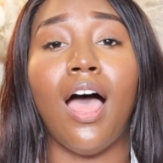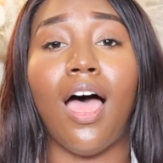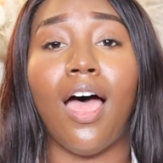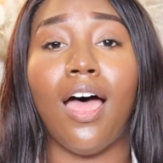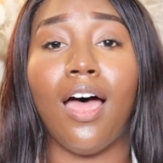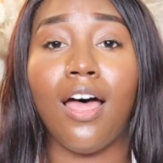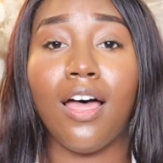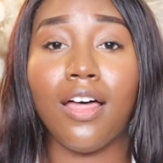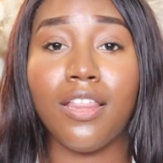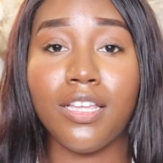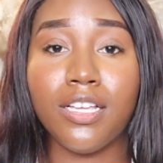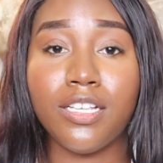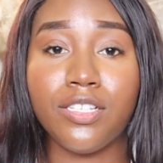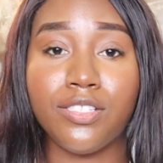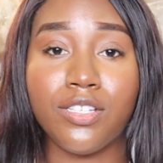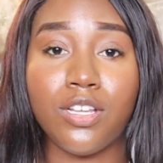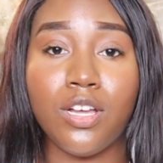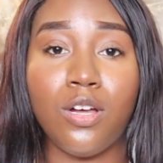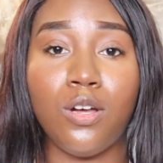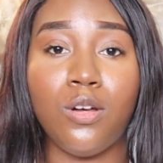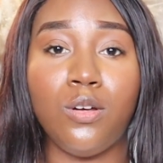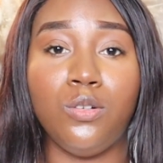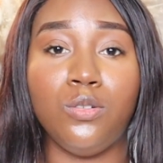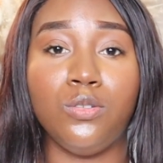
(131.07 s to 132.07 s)
all these
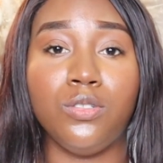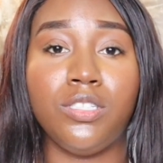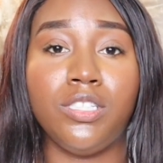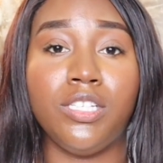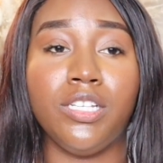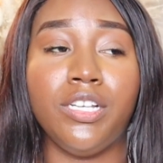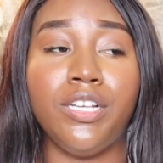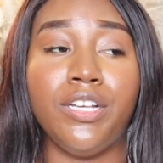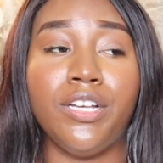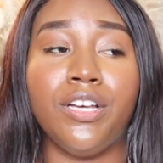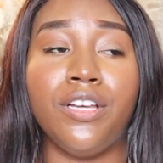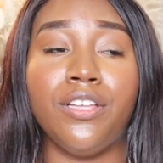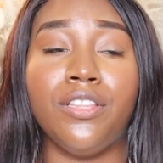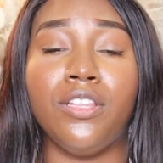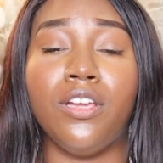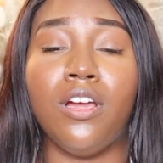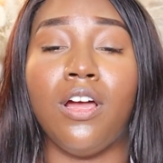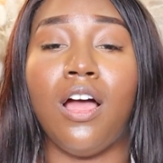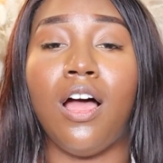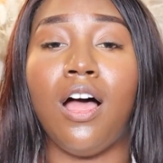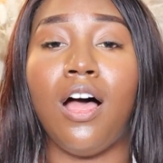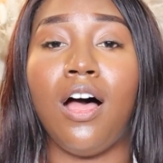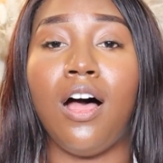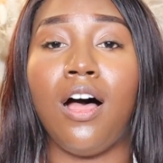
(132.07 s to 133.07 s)
goals together,